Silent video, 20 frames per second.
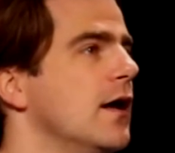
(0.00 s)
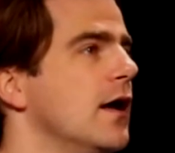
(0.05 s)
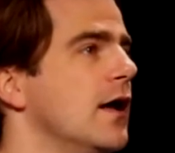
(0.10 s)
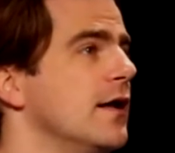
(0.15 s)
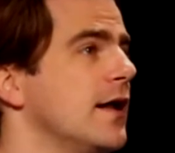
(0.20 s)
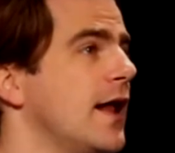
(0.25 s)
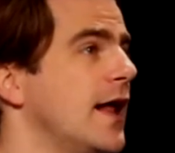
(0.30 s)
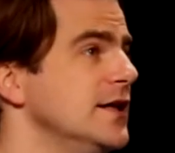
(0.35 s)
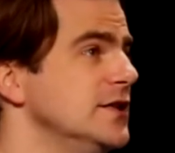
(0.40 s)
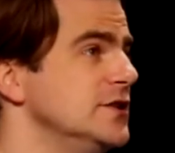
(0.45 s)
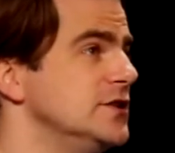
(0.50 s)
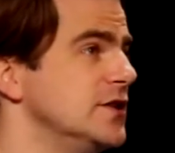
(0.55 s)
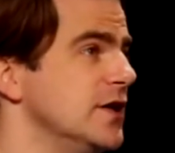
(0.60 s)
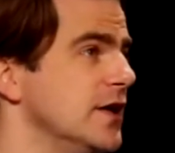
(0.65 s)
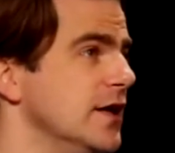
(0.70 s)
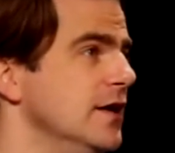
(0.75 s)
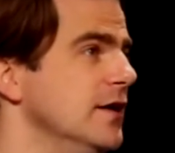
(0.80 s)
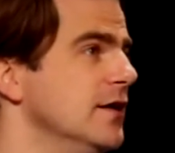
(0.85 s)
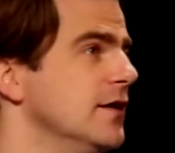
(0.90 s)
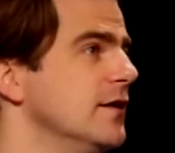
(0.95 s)
And
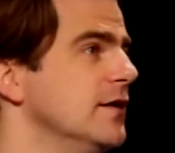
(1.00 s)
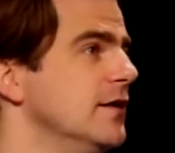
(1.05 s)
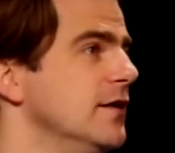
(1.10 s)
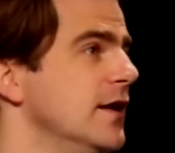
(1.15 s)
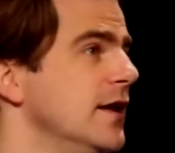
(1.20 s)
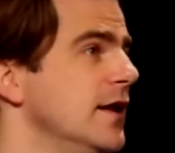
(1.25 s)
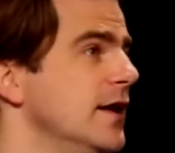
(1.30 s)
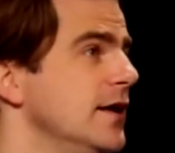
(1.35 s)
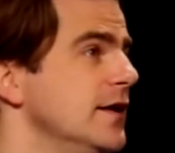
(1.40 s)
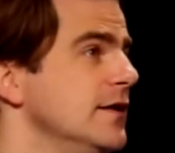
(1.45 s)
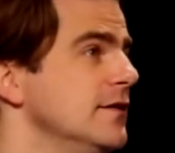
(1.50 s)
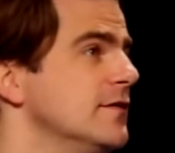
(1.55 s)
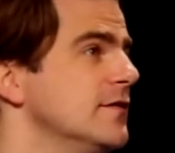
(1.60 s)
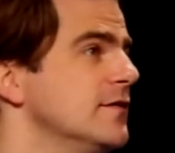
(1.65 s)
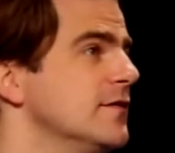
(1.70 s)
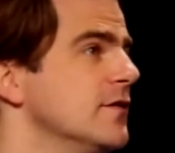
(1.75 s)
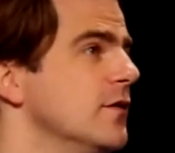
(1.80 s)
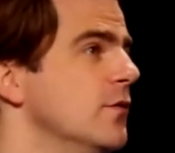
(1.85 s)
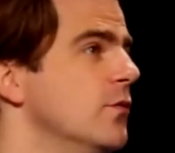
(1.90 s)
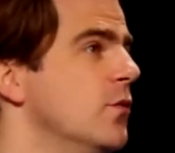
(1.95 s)
Angie
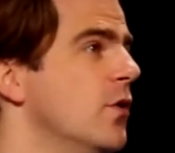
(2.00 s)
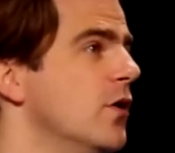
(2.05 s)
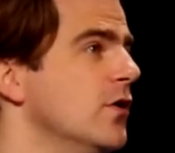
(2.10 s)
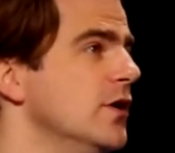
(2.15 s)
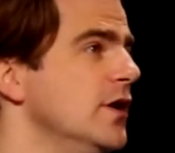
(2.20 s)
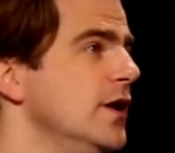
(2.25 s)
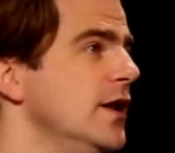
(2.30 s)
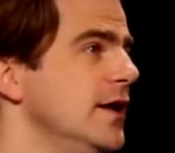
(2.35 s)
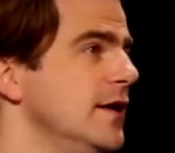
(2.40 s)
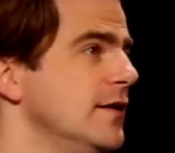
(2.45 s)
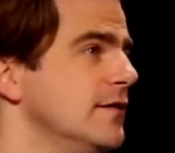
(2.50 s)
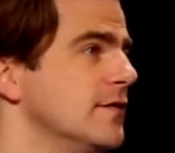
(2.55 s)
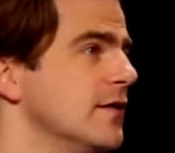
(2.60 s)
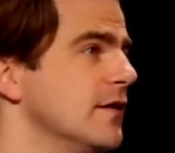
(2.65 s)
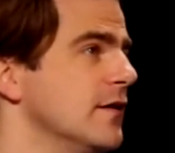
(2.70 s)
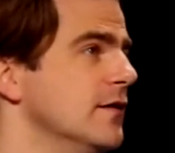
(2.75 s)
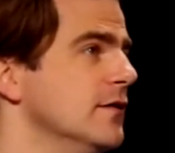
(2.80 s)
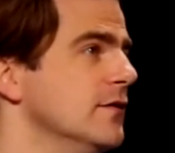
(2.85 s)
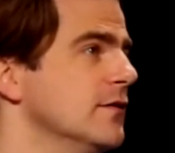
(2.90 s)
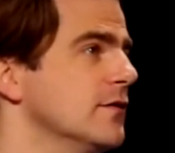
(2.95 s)
needs 1
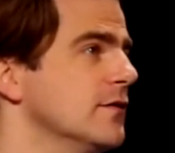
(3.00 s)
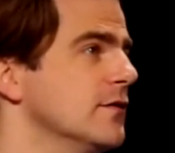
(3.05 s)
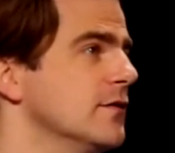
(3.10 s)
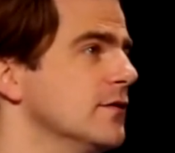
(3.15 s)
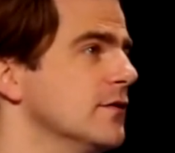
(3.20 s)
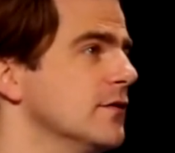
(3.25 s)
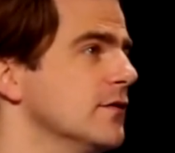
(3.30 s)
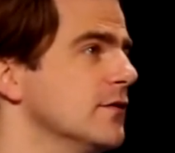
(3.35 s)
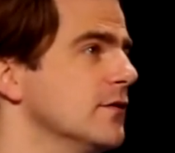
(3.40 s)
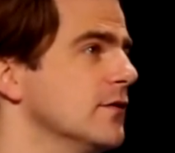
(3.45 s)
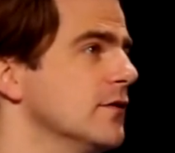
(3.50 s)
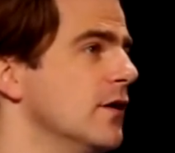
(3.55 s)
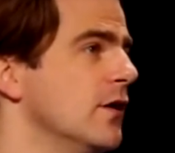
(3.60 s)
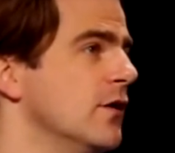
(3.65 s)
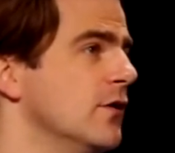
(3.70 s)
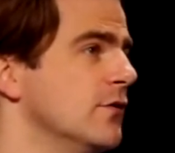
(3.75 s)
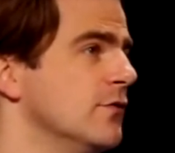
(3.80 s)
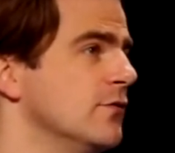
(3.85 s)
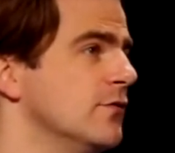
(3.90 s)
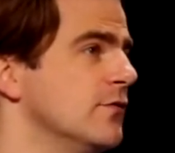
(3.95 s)
litre
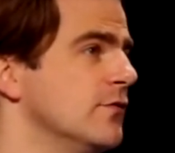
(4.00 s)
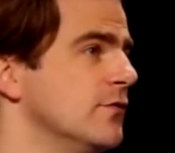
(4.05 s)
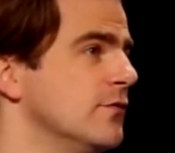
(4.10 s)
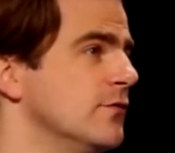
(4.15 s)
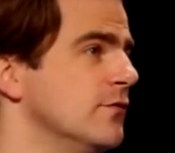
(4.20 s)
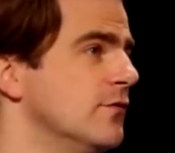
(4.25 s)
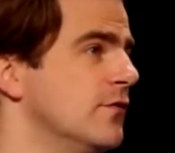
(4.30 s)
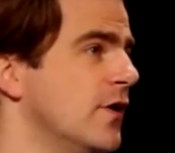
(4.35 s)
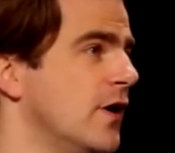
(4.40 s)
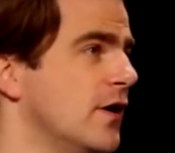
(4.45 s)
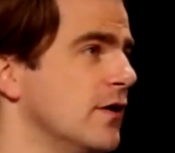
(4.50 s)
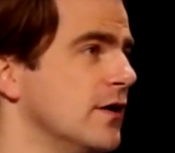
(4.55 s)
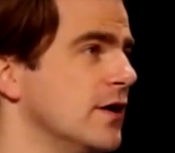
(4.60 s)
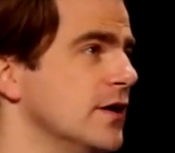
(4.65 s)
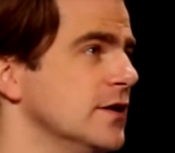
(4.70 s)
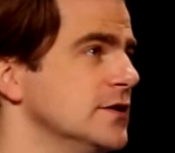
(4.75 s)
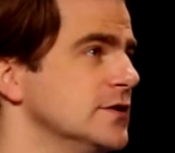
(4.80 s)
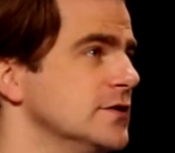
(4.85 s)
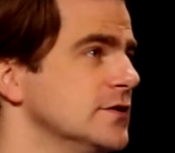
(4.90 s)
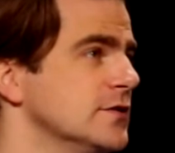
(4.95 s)
of
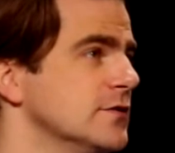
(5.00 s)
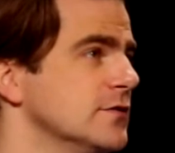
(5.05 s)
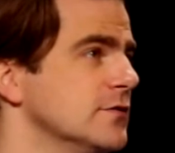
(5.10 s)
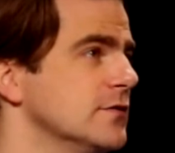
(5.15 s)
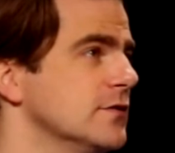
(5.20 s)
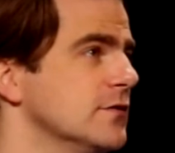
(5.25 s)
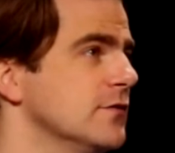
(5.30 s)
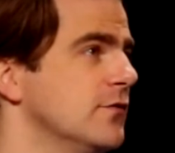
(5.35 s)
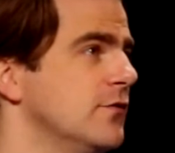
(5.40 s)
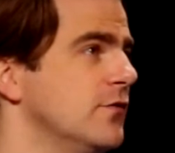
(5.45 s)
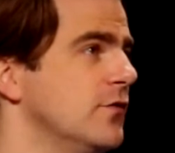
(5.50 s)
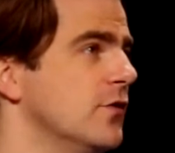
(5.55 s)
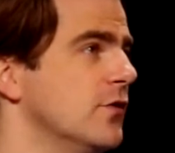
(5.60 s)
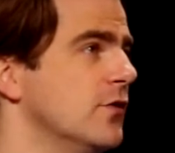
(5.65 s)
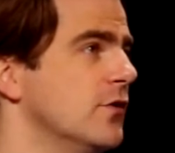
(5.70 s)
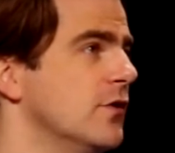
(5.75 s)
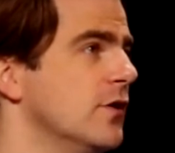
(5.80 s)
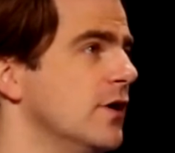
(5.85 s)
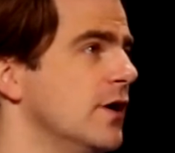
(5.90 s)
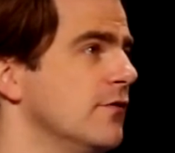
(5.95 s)
varnish
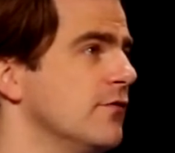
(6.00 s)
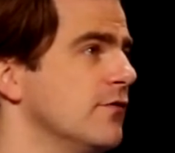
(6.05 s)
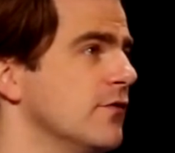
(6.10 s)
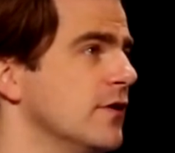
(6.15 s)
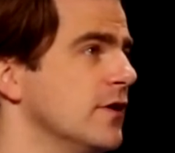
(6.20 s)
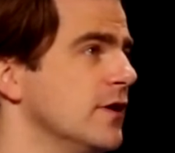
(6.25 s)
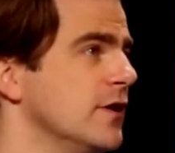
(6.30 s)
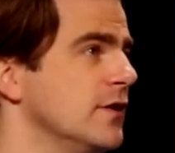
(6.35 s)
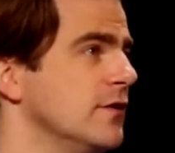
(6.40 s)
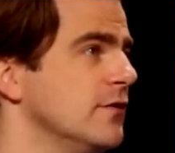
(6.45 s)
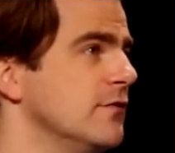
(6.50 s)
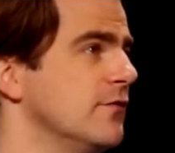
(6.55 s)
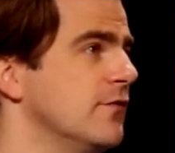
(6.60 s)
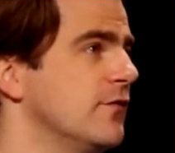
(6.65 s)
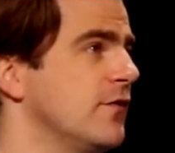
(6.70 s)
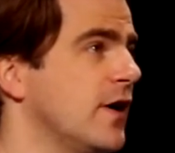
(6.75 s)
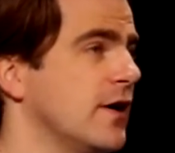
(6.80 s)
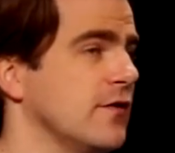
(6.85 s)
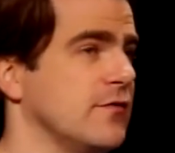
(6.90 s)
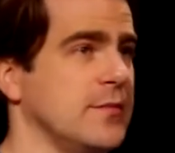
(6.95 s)
for every
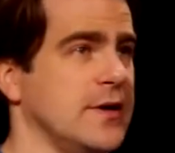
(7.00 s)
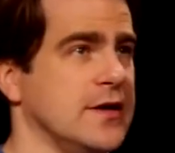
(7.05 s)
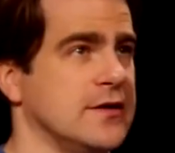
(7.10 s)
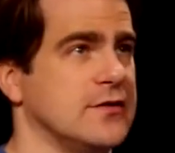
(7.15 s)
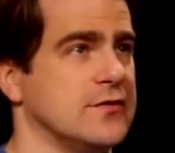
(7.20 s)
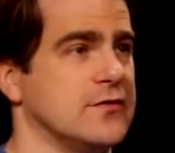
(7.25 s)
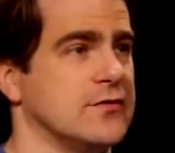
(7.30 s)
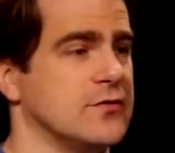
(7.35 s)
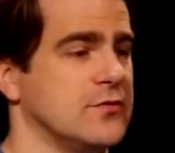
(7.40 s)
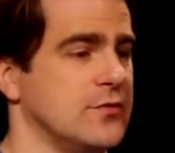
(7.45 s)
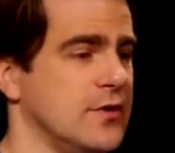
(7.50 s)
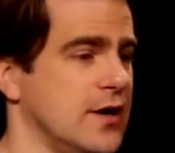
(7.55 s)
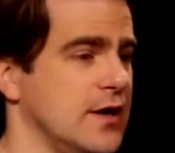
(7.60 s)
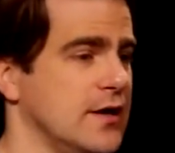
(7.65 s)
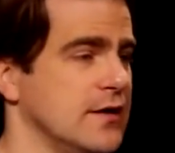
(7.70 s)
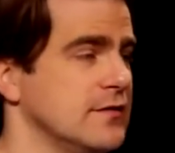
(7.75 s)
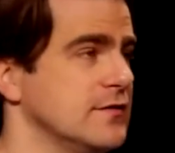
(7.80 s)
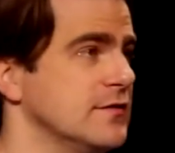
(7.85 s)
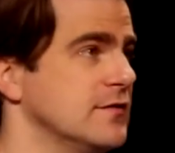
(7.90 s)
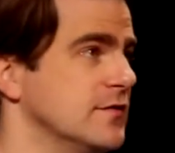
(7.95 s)
5 meters
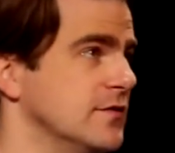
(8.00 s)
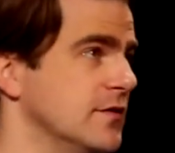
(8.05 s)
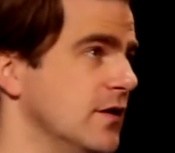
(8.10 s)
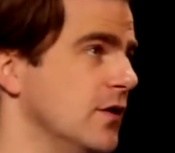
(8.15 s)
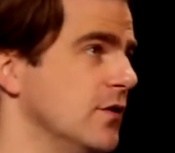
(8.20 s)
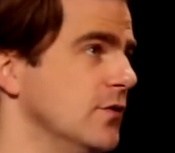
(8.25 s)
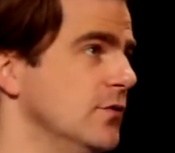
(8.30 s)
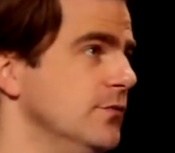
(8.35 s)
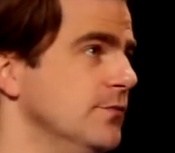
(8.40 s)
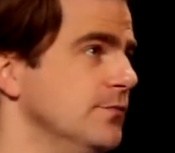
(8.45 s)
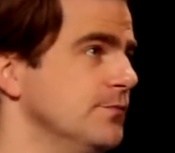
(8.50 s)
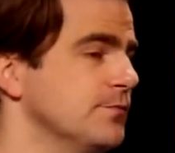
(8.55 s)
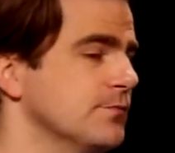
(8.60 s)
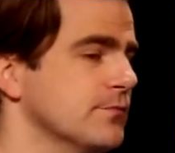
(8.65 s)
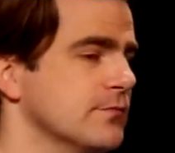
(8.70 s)
squared. So